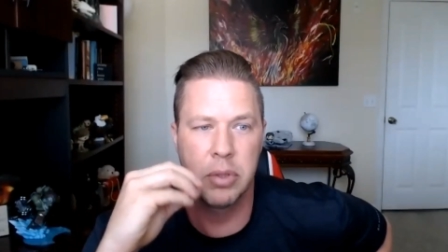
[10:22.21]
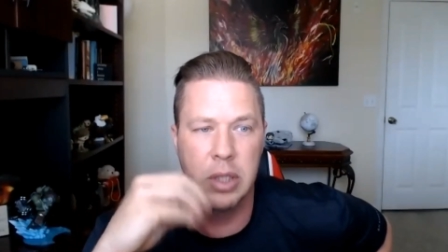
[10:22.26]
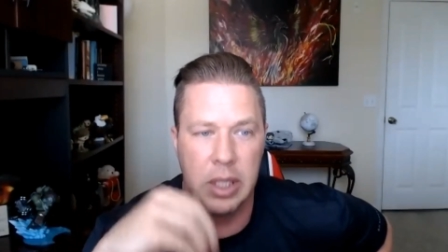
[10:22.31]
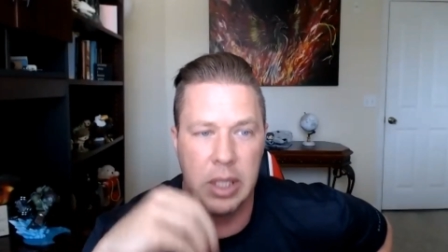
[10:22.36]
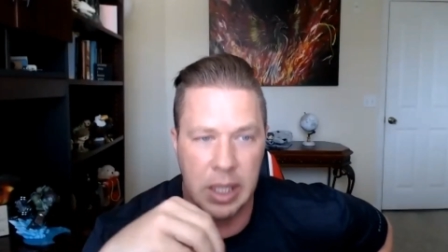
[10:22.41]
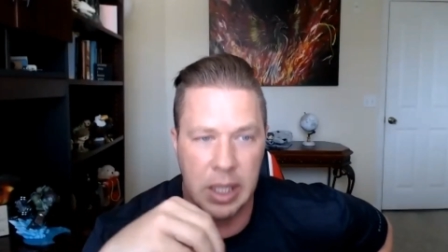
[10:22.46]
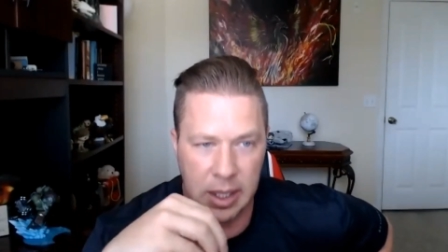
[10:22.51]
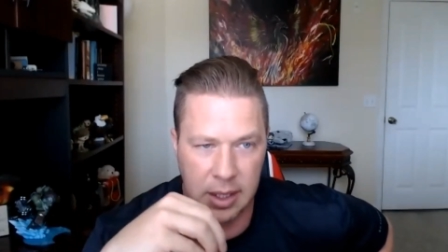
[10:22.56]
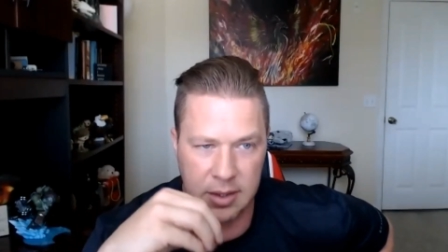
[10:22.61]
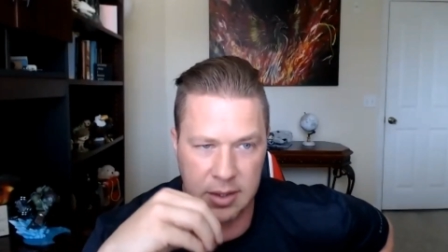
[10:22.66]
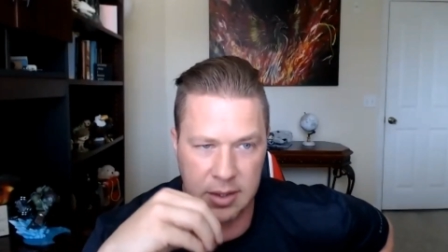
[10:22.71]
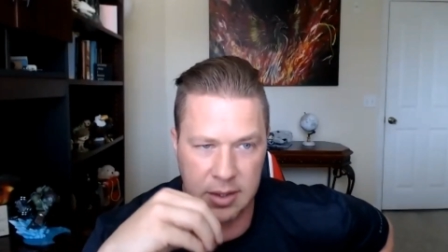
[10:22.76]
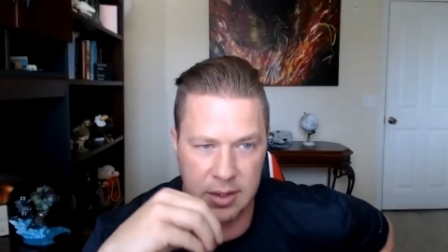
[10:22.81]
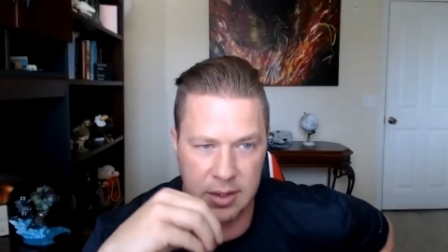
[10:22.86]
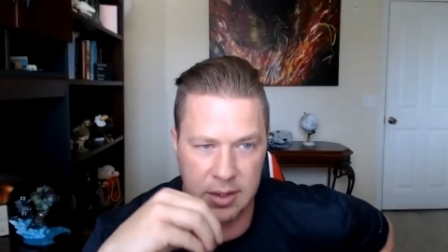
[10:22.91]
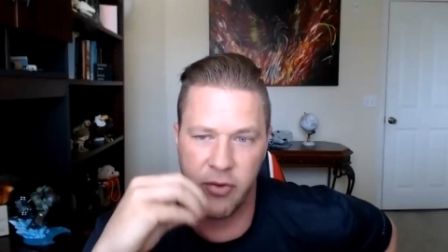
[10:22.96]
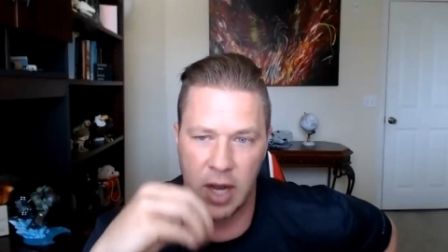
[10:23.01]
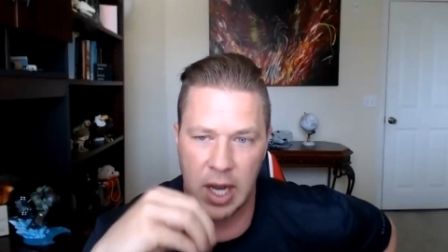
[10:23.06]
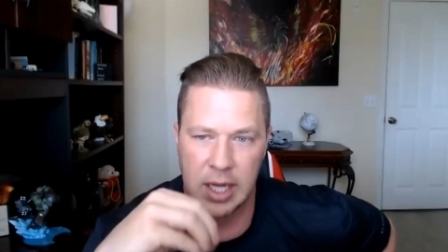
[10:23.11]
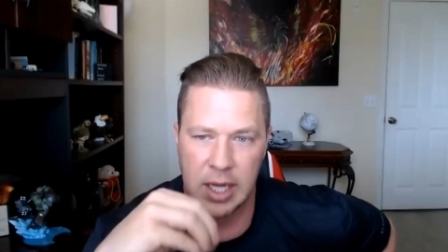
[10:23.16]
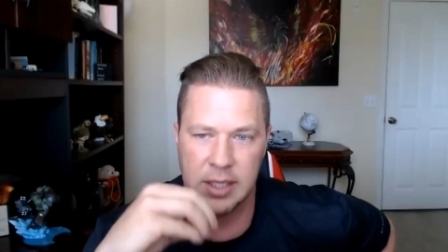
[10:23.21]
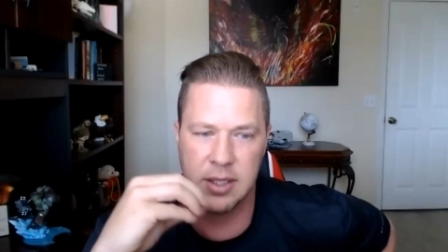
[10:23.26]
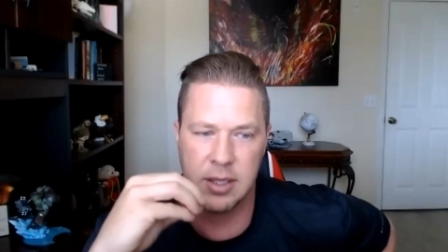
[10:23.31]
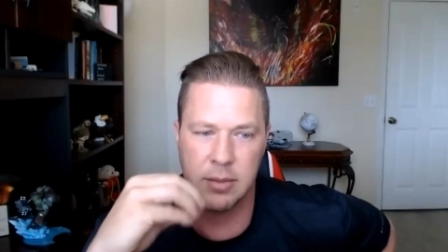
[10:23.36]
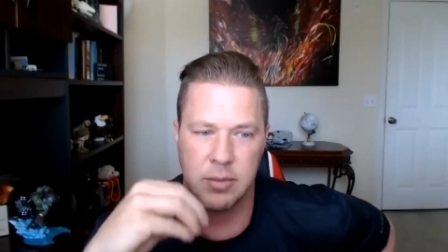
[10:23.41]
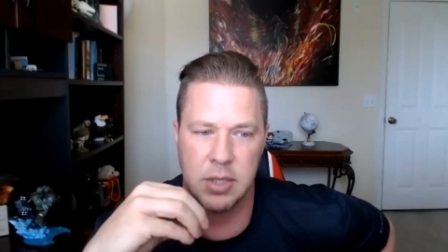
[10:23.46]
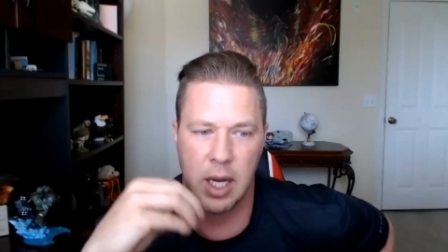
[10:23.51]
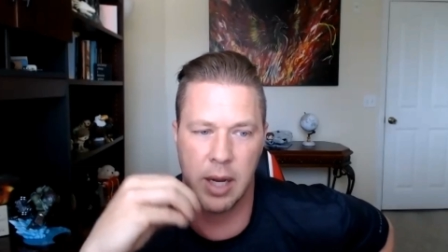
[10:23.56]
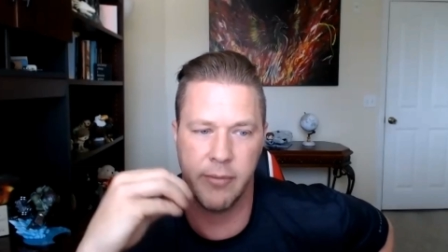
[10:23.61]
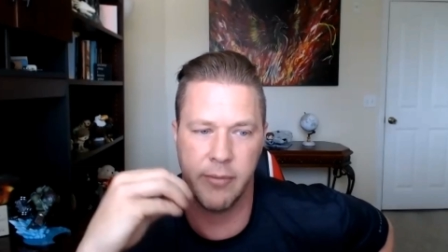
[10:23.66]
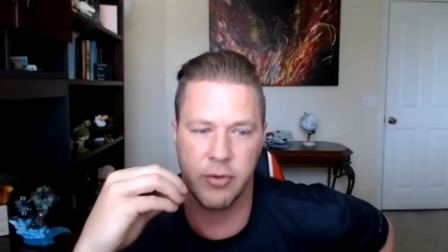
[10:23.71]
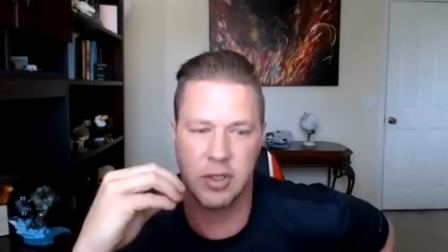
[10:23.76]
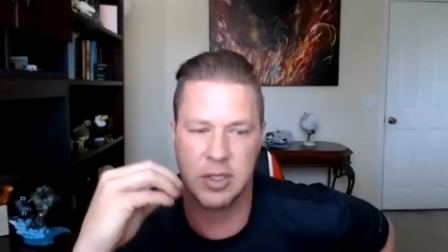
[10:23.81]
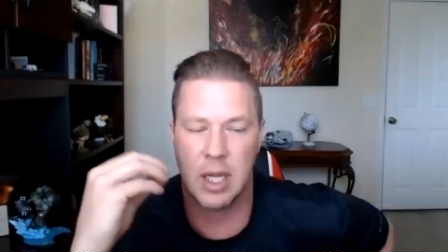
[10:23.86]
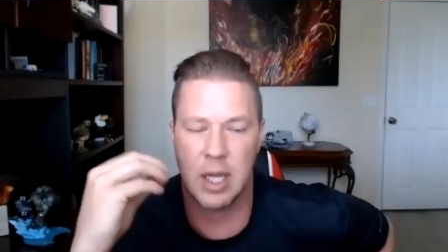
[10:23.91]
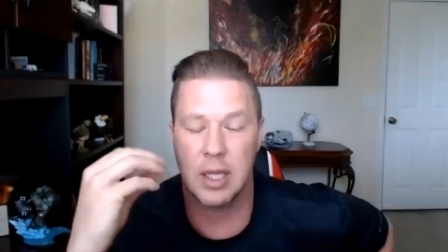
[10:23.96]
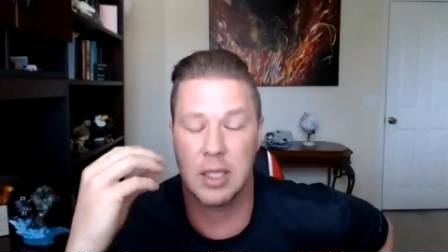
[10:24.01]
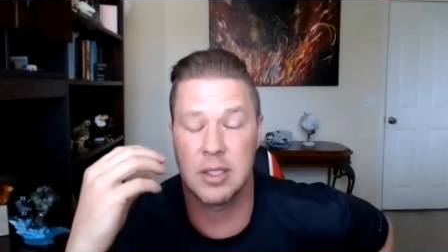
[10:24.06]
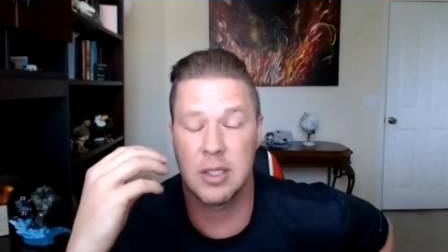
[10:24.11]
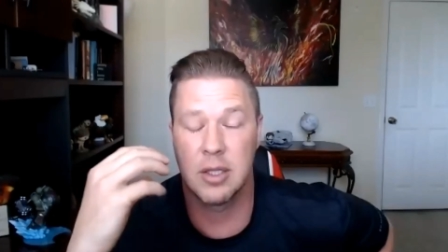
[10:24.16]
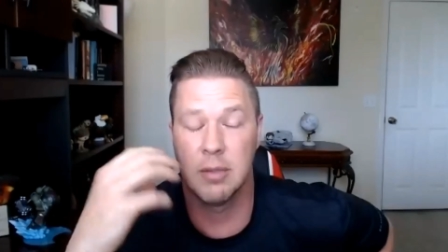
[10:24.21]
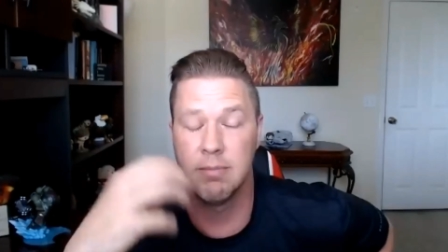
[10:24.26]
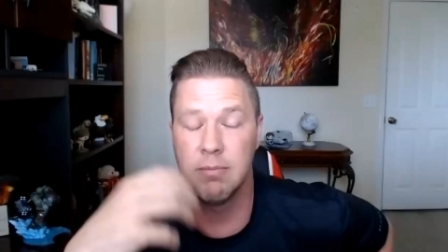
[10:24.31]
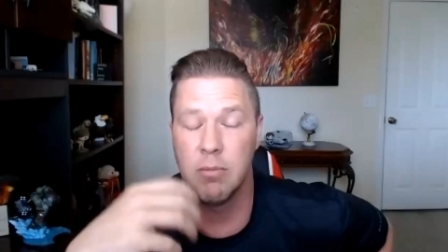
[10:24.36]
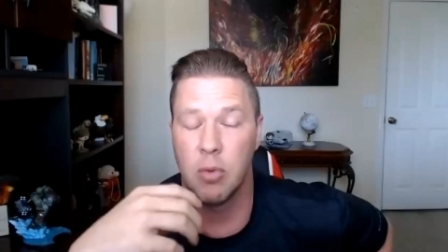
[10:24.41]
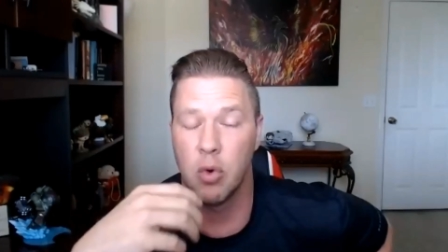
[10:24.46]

Please find some time for silence.